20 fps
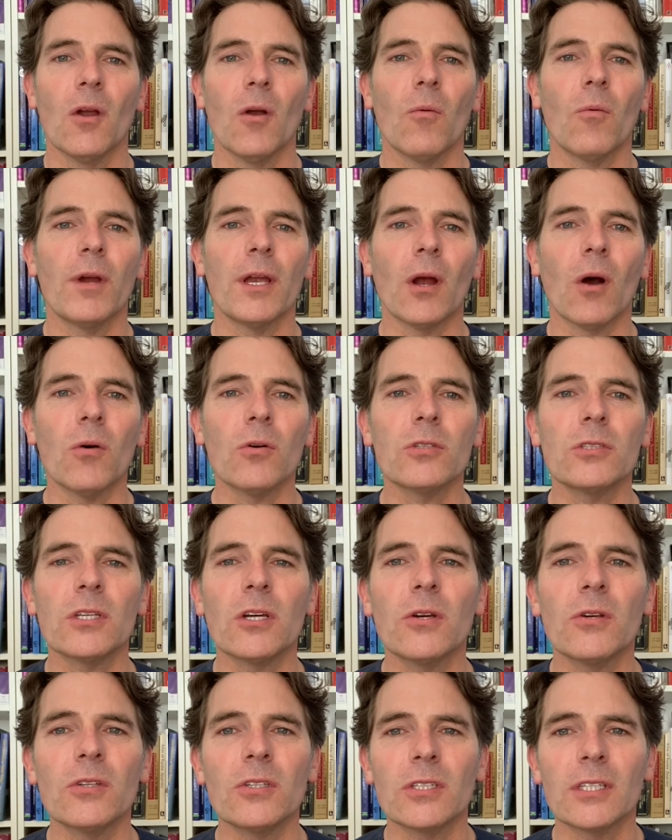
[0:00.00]
We
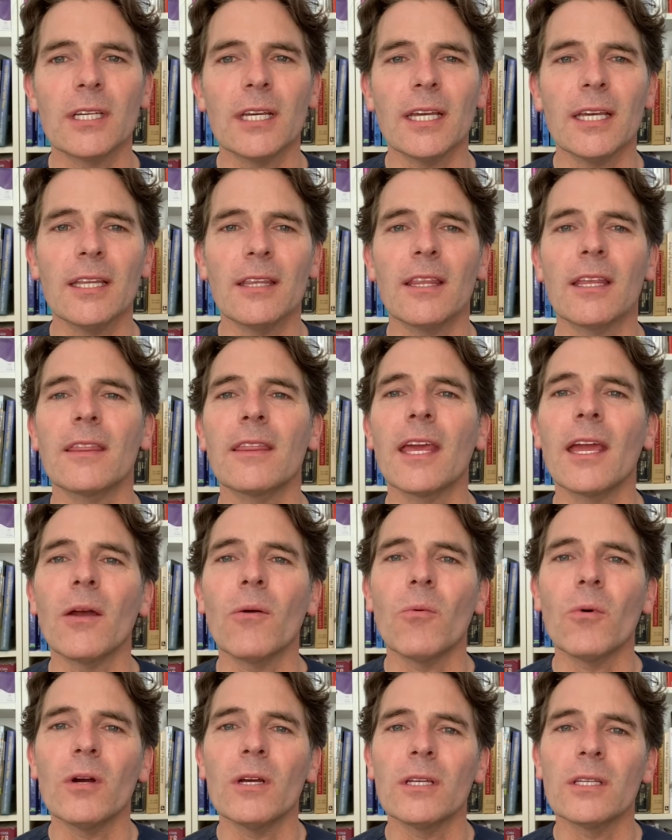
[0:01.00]
also see that there
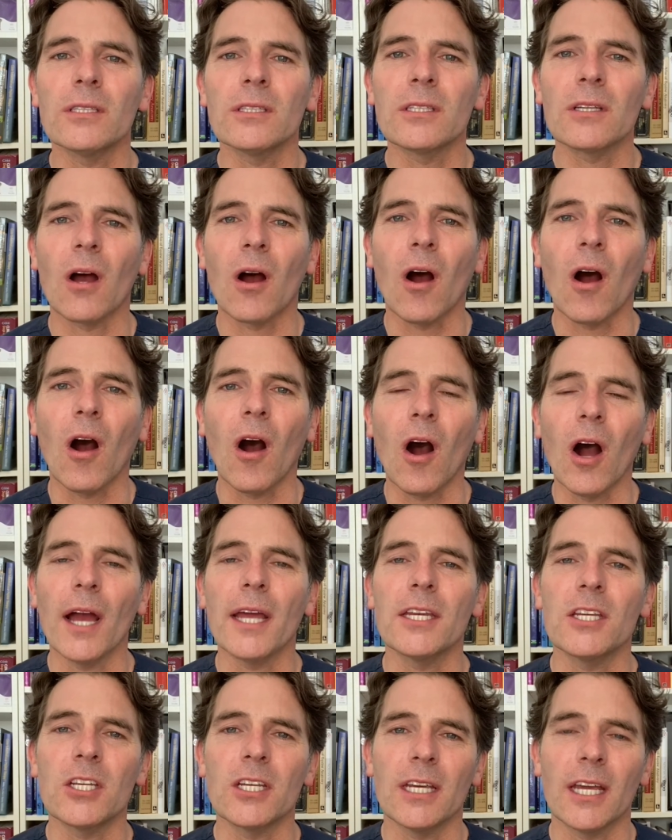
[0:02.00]
was
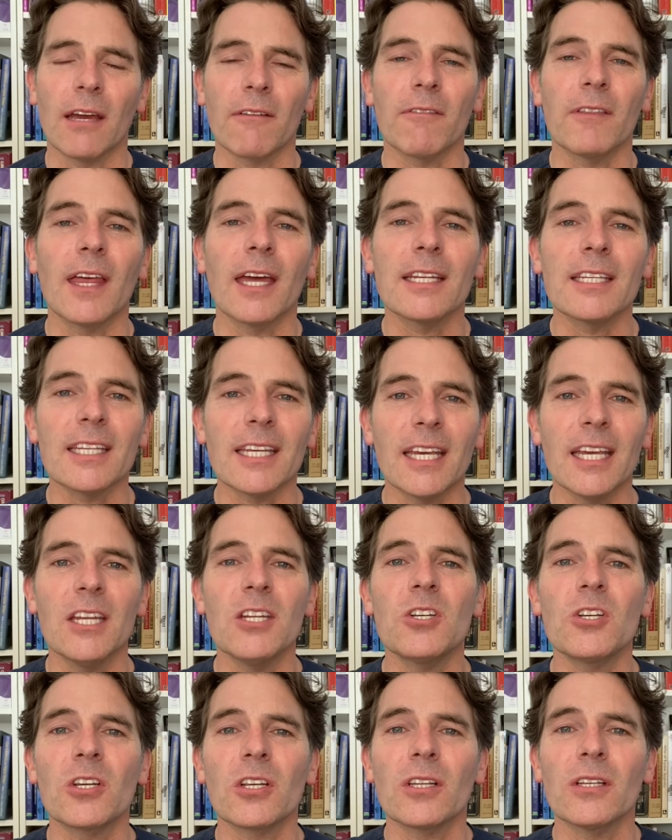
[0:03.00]
IGF, and that's
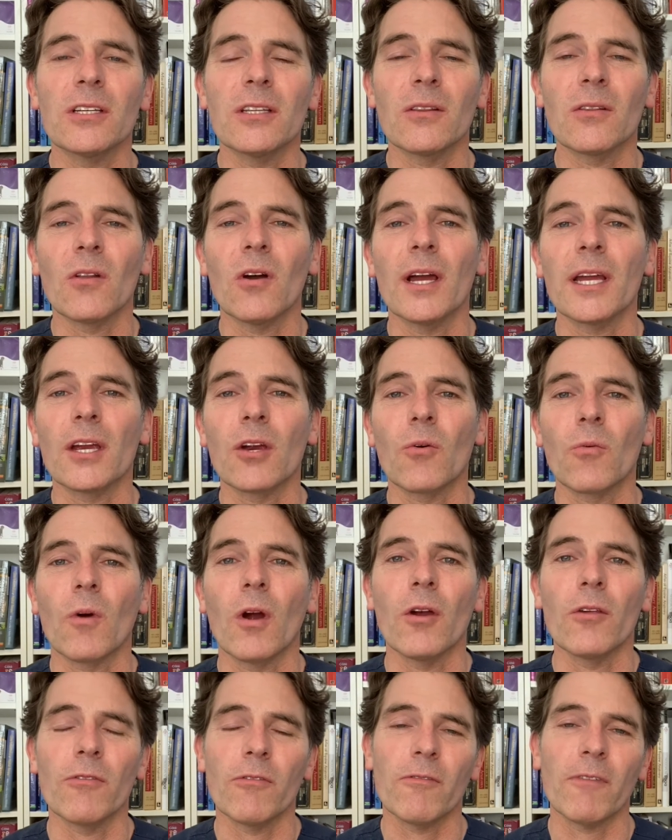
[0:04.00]
insulin-like
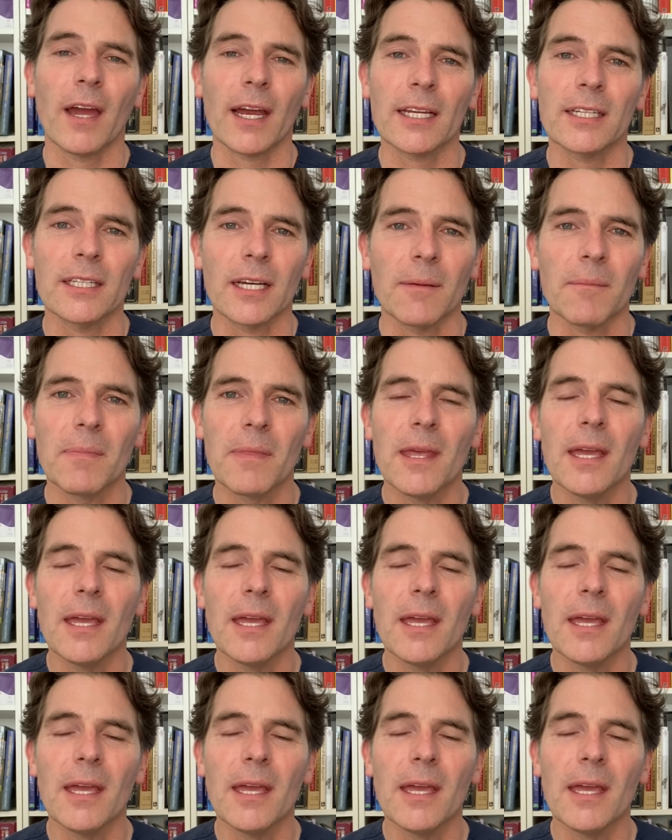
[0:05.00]
growth factor.